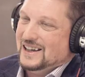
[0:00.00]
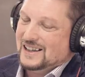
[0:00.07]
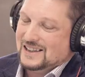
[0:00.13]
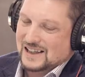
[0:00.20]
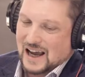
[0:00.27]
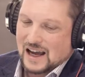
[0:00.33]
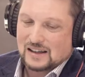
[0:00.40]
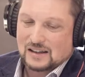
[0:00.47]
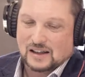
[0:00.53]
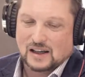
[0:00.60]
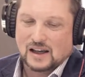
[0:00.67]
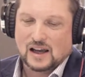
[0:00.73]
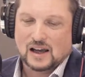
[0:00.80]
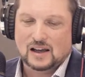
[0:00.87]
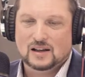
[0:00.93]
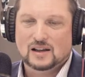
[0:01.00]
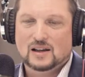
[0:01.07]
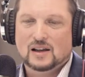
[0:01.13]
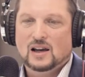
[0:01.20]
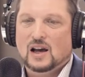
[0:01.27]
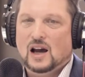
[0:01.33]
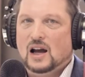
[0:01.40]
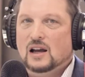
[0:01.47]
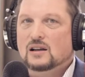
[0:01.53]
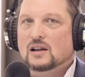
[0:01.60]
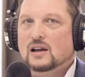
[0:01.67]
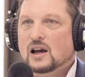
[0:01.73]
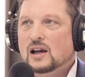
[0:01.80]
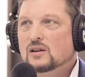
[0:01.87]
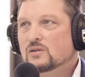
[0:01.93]
Exactly. And I'd,
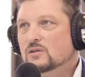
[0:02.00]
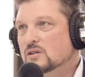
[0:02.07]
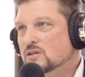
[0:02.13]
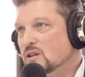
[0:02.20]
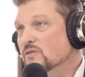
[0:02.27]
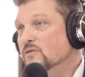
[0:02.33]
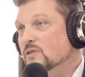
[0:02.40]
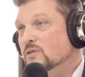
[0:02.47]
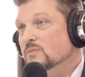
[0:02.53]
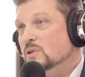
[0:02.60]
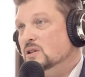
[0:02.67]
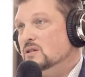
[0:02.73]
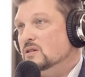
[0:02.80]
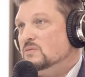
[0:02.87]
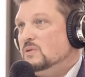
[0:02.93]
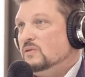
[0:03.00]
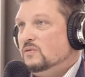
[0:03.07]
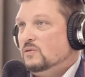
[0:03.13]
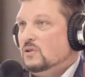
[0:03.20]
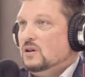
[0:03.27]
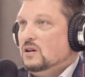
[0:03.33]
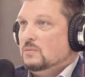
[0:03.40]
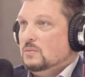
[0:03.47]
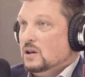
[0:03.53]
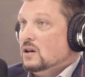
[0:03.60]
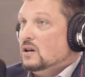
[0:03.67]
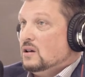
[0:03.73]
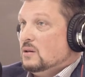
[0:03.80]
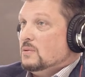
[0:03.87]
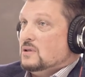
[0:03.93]
I'd owned a cell phone business before. I'd been
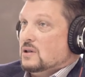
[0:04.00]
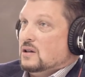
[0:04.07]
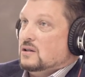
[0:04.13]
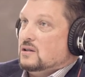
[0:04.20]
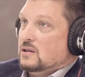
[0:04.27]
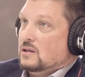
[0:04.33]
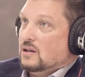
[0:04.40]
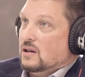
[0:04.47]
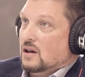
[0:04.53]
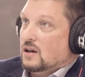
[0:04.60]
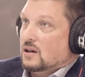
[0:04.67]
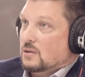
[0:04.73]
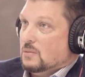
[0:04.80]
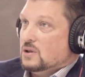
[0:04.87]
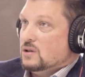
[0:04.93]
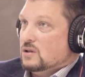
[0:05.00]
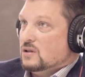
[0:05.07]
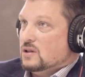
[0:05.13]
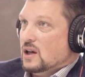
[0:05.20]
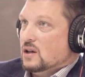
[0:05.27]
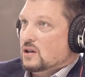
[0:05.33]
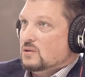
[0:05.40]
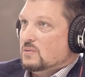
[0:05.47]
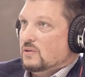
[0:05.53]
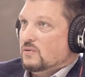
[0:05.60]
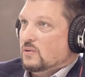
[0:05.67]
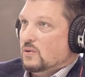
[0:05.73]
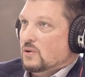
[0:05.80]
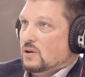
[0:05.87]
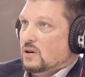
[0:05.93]
100% uh, commission sales
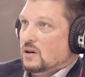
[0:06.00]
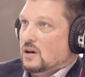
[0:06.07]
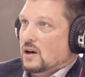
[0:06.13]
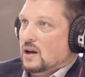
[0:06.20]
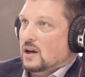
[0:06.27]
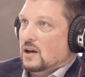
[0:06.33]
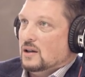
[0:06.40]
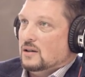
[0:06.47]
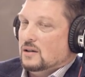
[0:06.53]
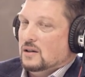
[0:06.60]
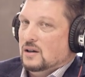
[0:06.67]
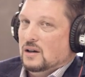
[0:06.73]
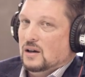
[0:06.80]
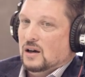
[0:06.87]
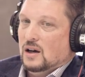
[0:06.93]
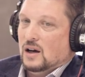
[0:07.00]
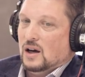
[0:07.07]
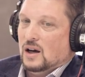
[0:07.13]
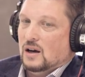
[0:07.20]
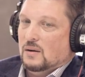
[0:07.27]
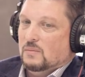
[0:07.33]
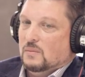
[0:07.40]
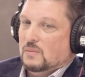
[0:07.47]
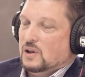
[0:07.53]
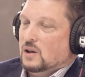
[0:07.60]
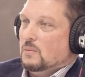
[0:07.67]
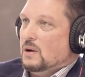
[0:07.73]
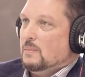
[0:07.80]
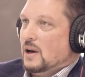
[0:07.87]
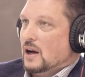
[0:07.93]
before. And, um, you know,
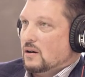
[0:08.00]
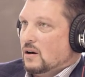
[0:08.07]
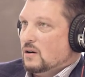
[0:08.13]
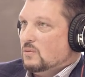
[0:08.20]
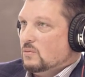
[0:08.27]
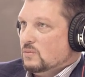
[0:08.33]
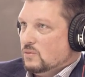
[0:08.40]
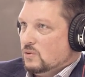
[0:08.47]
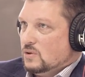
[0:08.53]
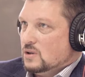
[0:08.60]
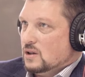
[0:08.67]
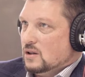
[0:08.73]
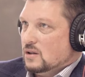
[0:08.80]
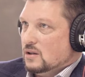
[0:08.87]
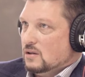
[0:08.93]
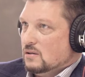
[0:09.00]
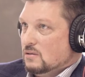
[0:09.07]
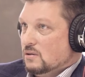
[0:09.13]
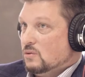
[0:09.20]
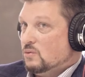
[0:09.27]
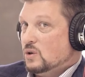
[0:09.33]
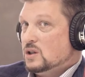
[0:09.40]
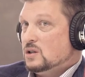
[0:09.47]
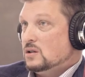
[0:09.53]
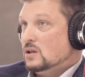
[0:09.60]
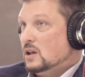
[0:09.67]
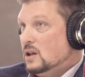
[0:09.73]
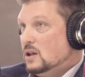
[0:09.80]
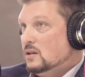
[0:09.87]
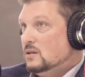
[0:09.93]
my background was in
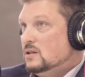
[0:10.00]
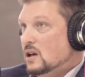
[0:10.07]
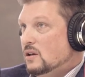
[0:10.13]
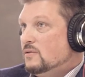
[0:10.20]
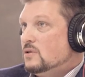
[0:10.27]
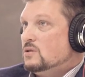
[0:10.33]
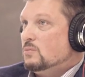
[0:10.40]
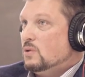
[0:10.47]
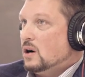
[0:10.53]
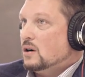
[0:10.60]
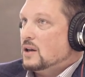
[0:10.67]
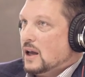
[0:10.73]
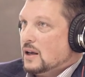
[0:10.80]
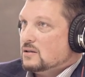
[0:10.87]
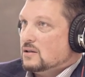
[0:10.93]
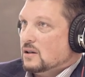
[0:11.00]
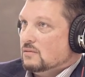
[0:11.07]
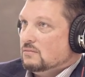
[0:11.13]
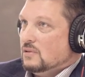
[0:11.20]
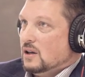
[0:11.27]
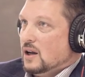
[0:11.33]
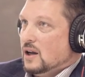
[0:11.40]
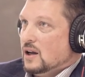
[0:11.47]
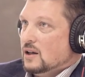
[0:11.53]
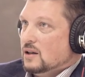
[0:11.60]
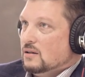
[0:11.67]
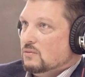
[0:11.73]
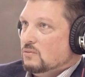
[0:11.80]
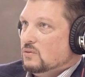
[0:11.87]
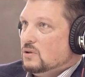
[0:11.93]
originally in television broadcasting
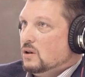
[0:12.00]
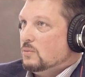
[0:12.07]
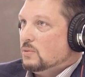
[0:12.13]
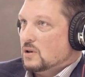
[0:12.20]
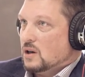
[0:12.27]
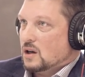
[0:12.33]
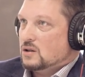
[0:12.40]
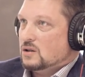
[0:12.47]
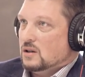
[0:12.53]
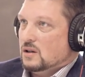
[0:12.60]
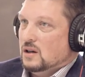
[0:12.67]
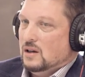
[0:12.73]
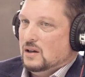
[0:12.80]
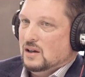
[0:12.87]
and, you know, production.